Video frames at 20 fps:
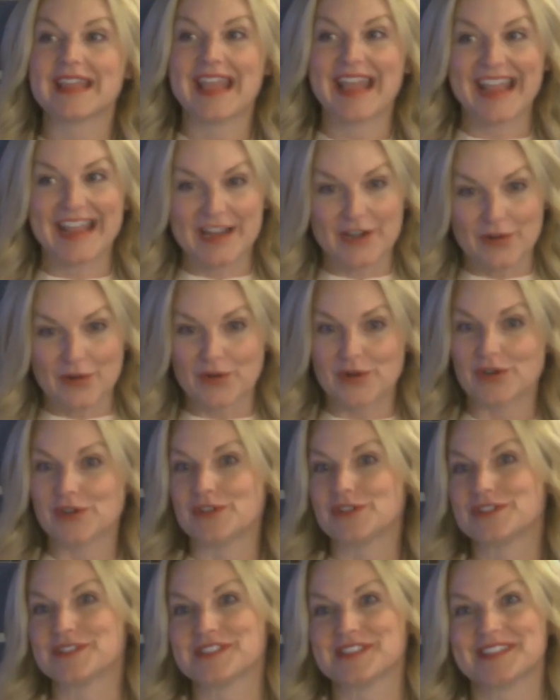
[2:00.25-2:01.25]

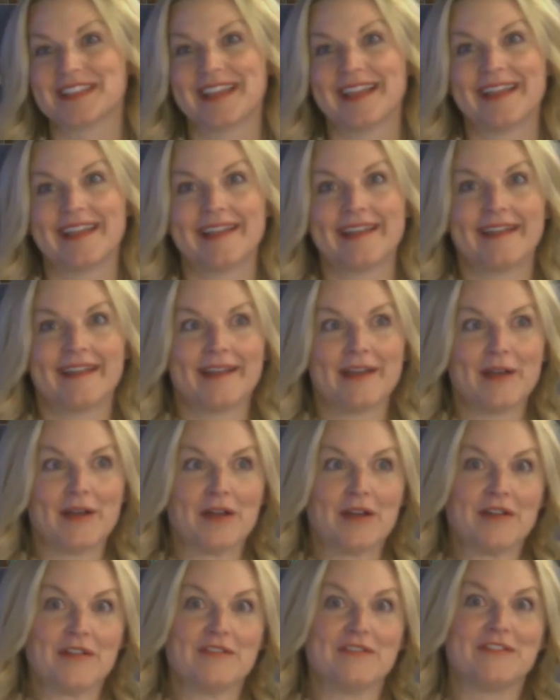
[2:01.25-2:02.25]
caterers,
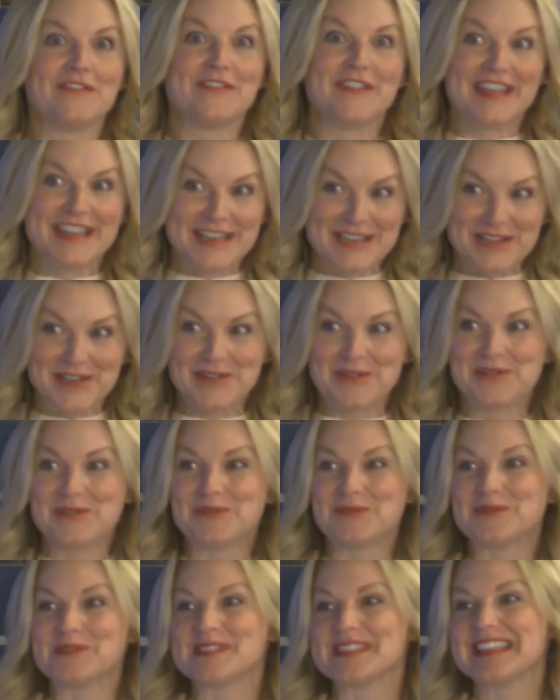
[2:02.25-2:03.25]

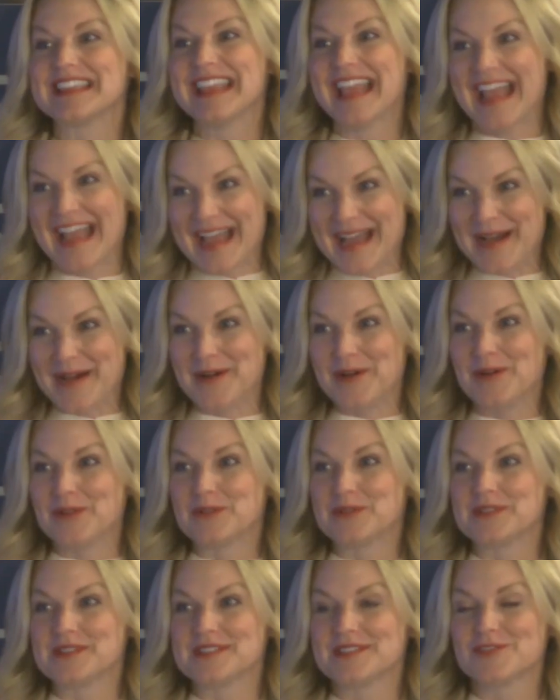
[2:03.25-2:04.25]
venues,
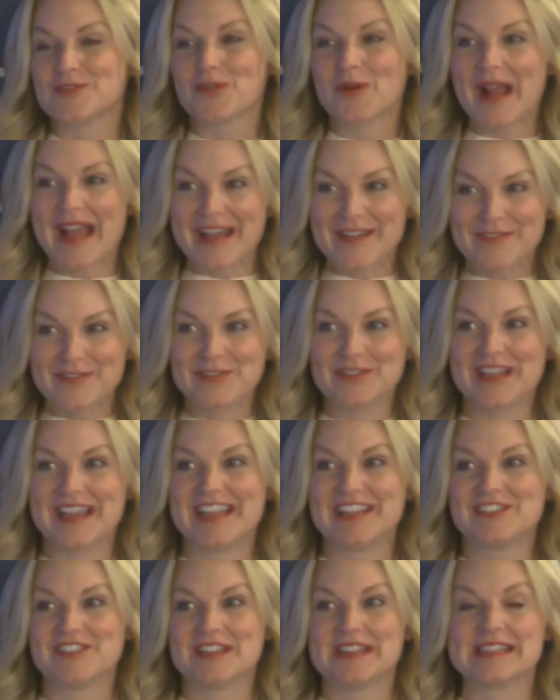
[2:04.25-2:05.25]
gowns, travel
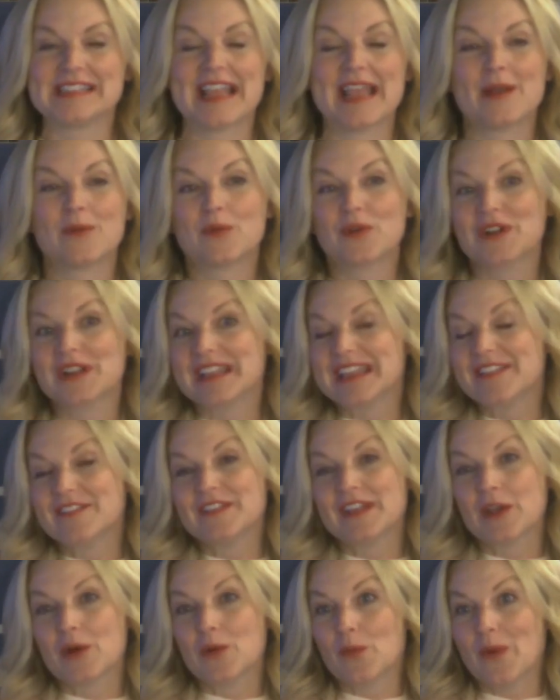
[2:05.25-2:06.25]
agents, and we're
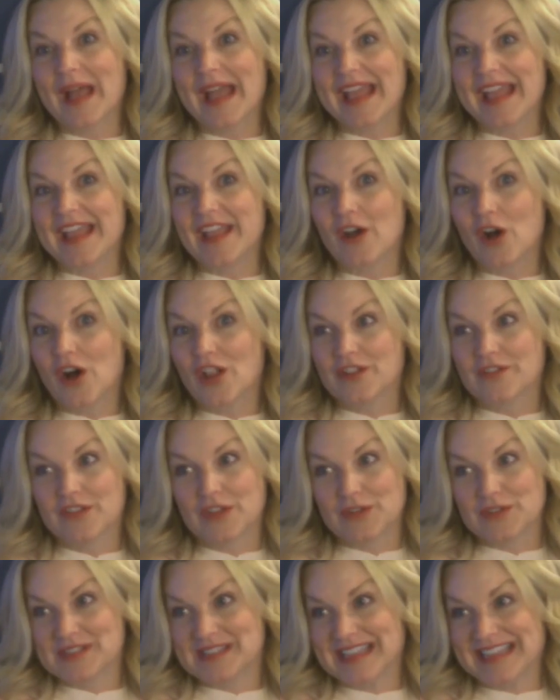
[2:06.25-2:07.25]
giving away all of
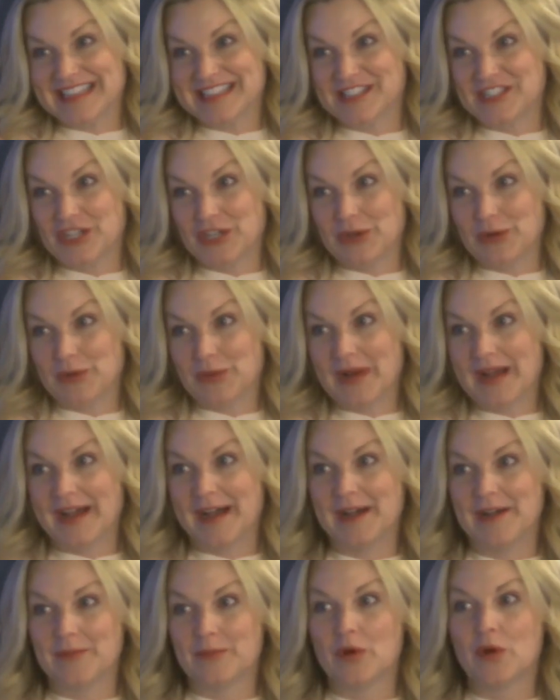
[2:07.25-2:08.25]
those things too.
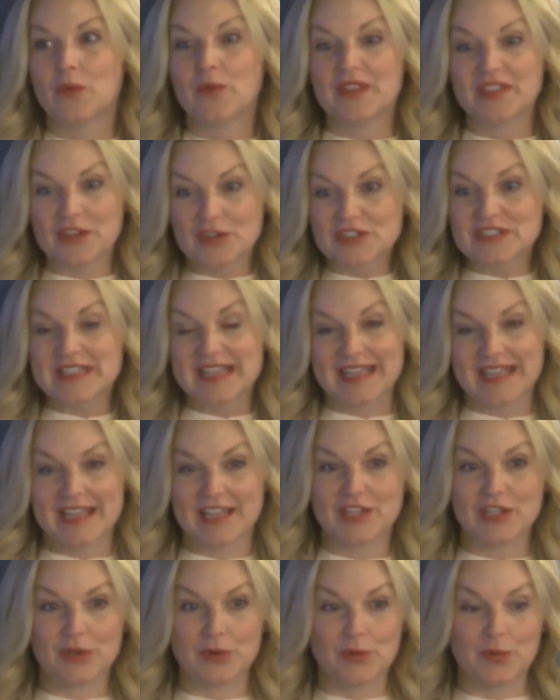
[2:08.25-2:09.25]
Um, with your
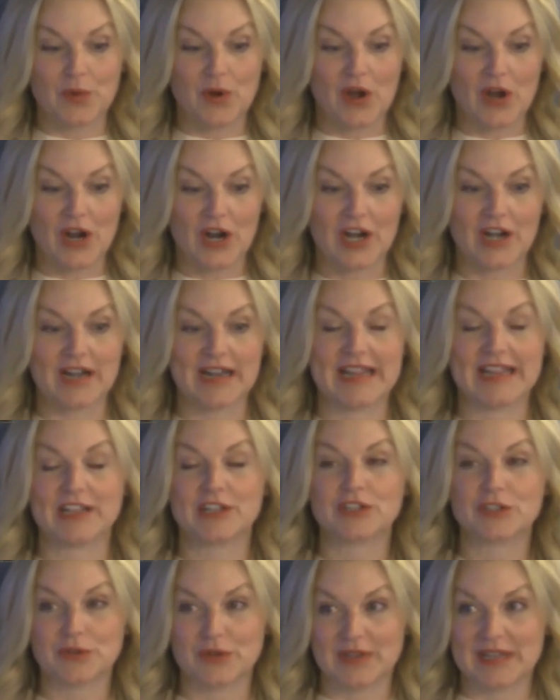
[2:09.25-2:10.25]
ticket, you are
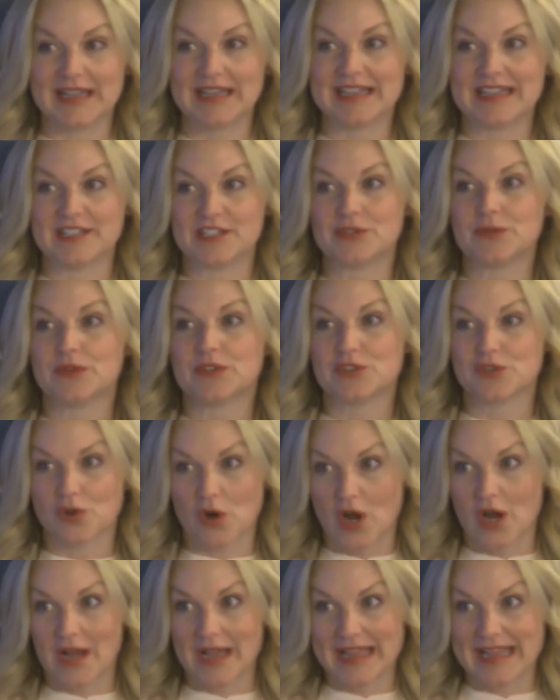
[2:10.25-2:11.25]
included into a
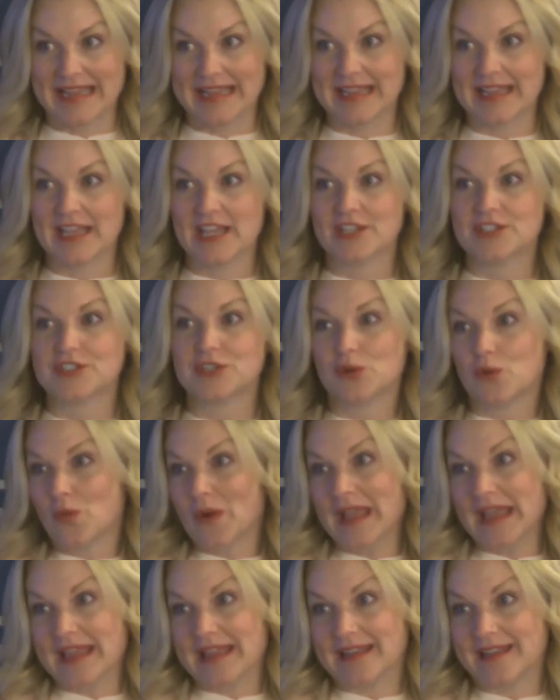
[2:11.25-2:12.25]
drawing to
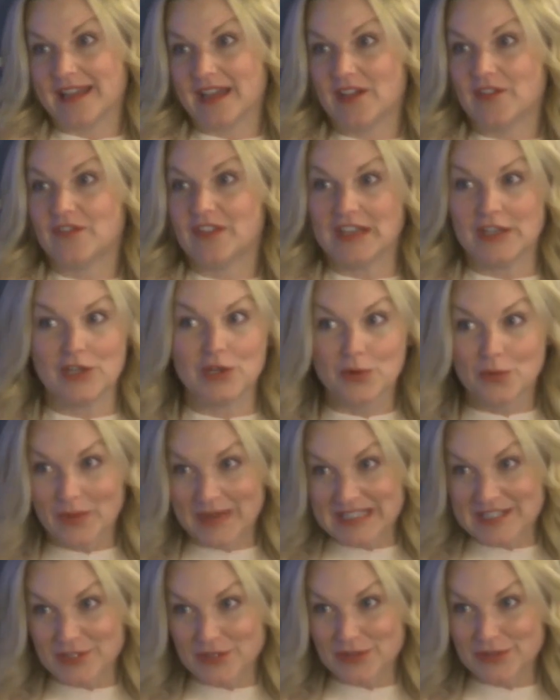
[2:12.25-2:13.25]
win a venue
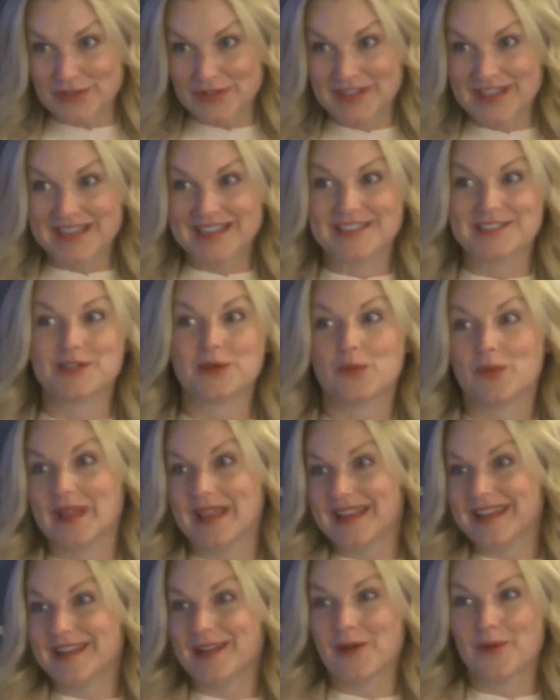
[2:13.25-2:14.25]
rental, to
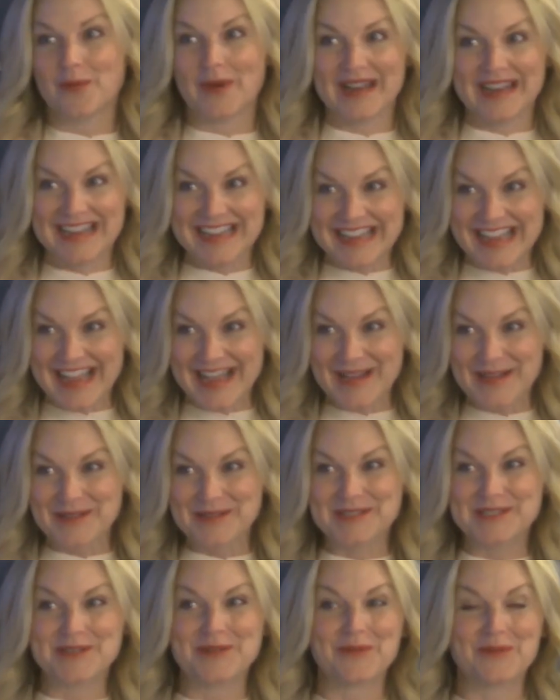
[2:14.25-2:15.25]
win a wedding
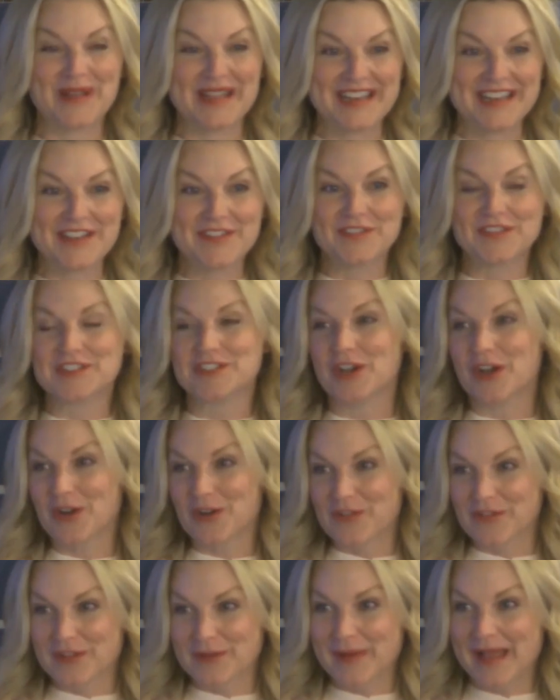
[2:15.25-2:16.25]
gown, to win a
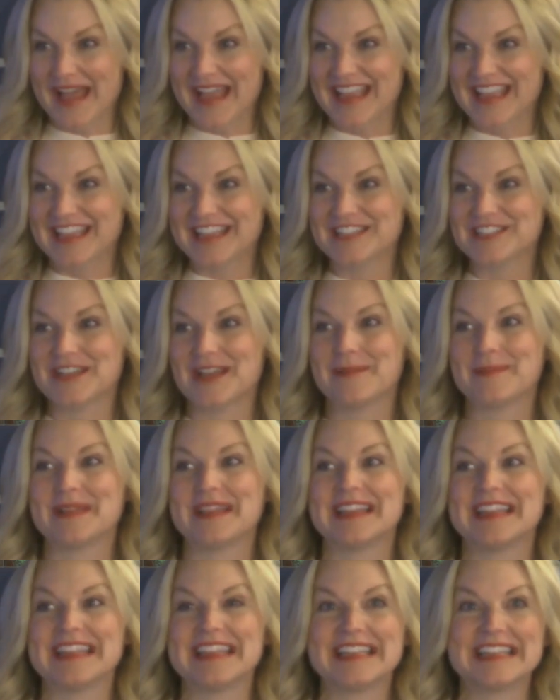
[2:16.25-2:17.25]
photography package. I
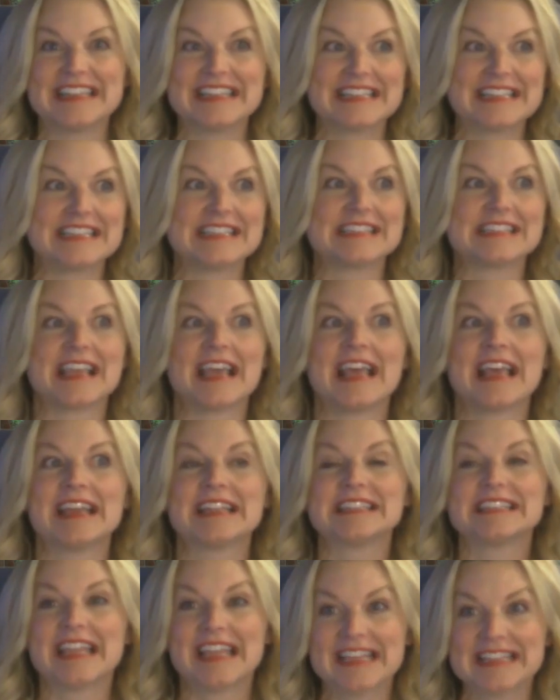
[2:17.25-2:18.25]
mean, it is
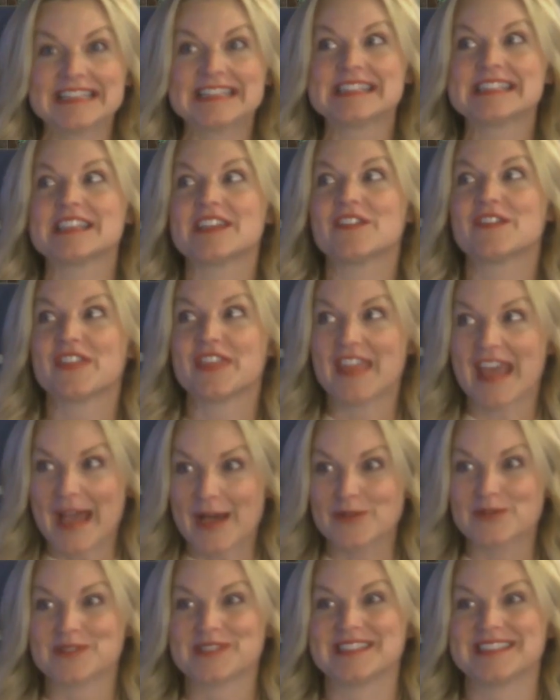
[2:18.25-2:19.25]
tens of
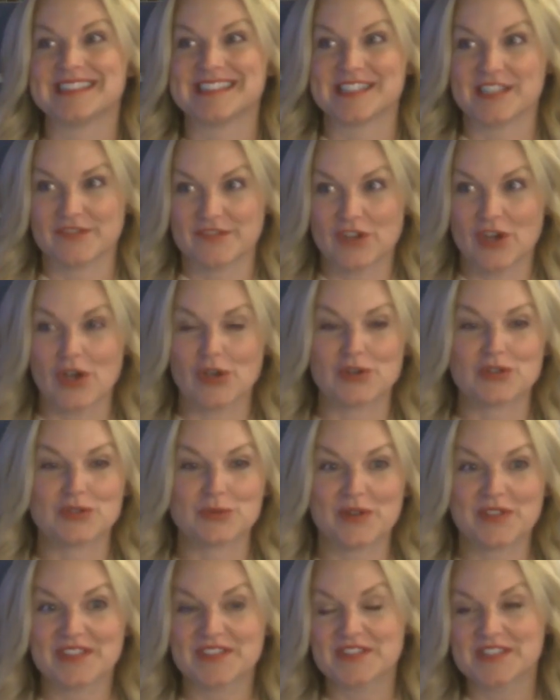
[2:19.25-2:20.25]
thousands of
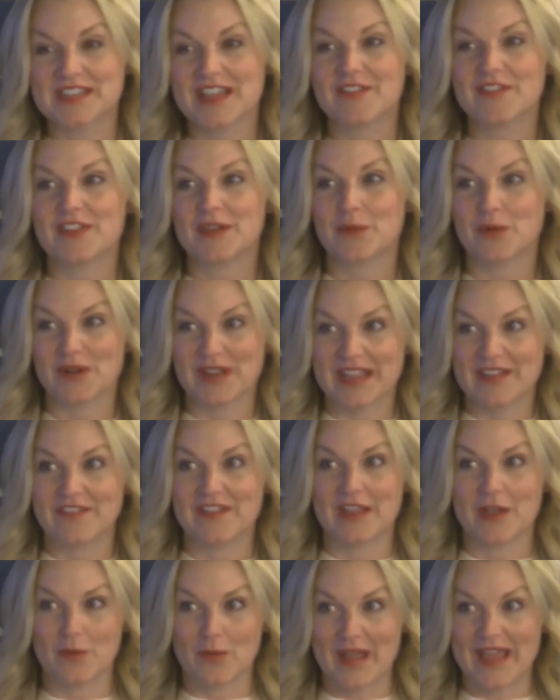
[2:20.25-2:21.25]
dollars worth of stuff that we're
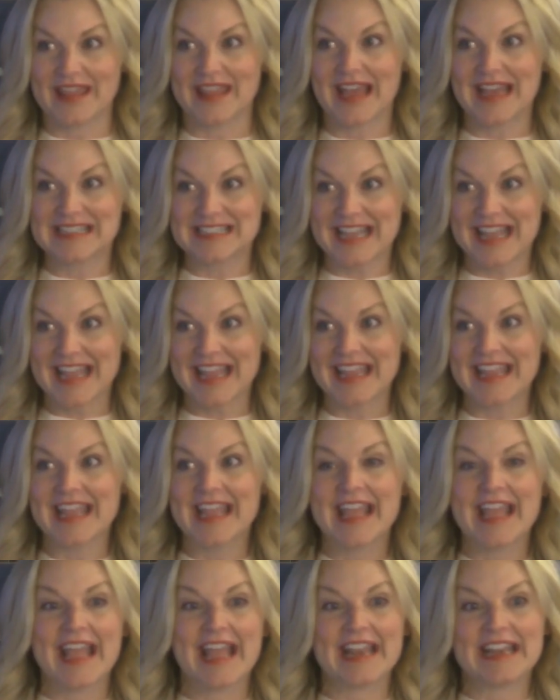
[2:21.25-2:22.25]
giving away that day,
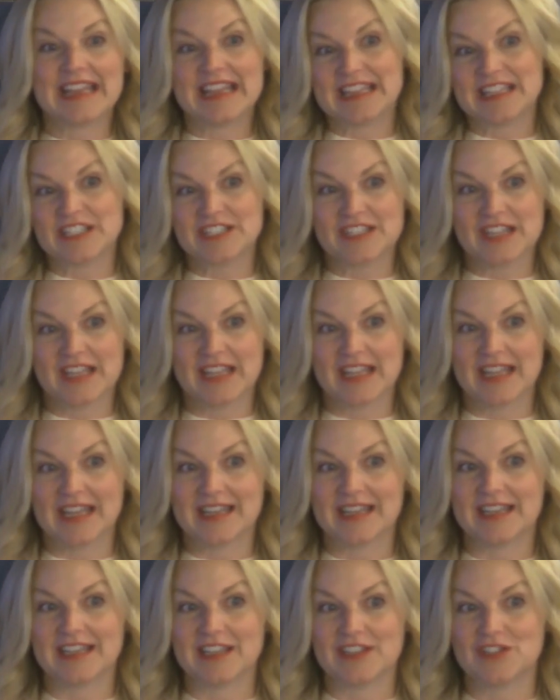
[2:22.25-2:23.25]
and each
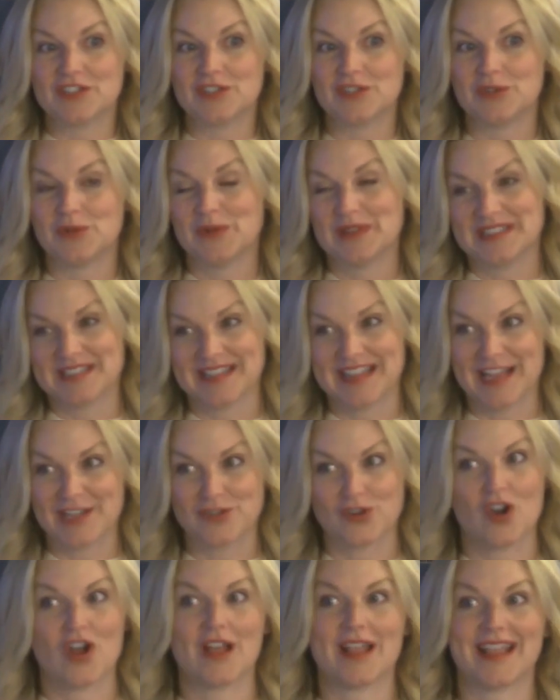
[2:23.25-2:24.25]
ticket gets you into that
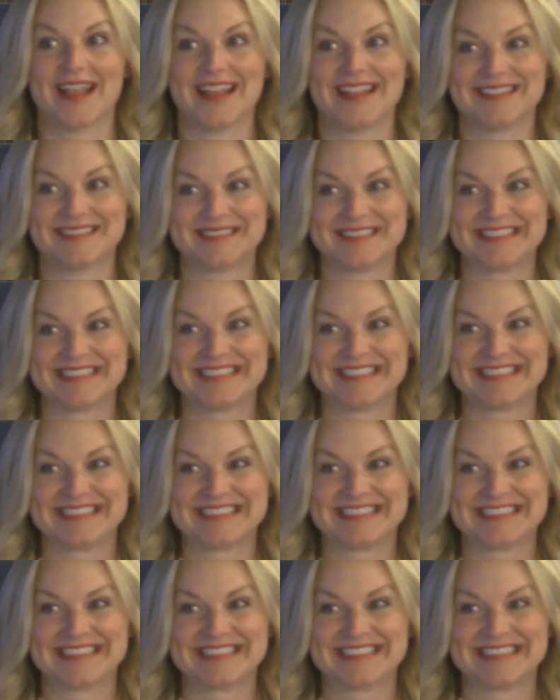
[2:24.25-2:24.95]
drawing. Oh,